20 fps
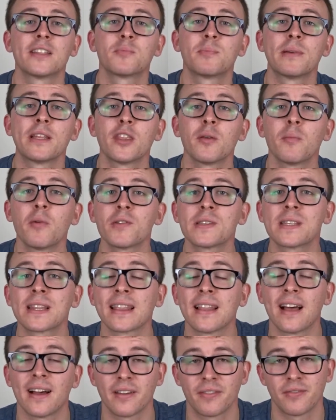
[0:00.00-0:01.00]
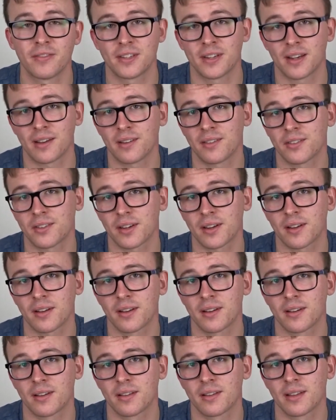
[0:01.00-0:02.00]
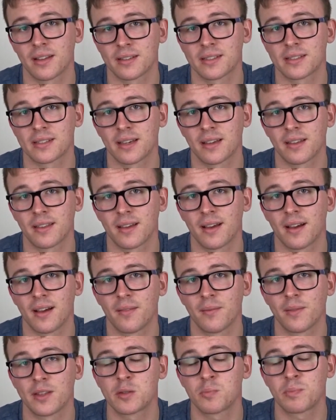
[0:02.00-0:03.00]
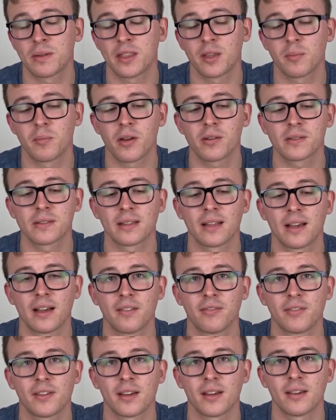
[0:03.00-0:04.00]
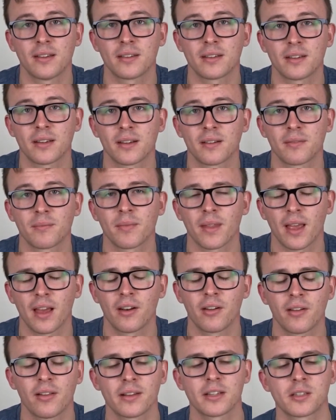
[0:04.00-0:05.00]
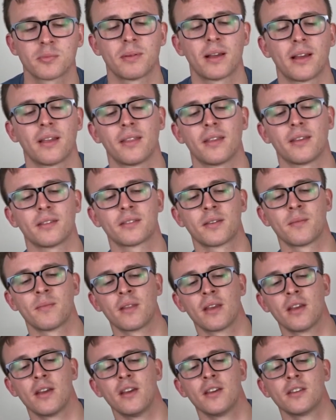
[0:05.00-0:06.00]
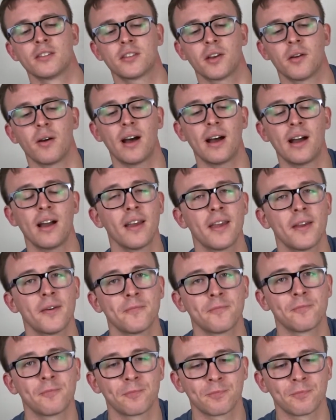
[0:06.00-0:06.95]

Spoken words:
been the most life-changing. Let's say that. It's been the most life-changing. And I'll explain this. So I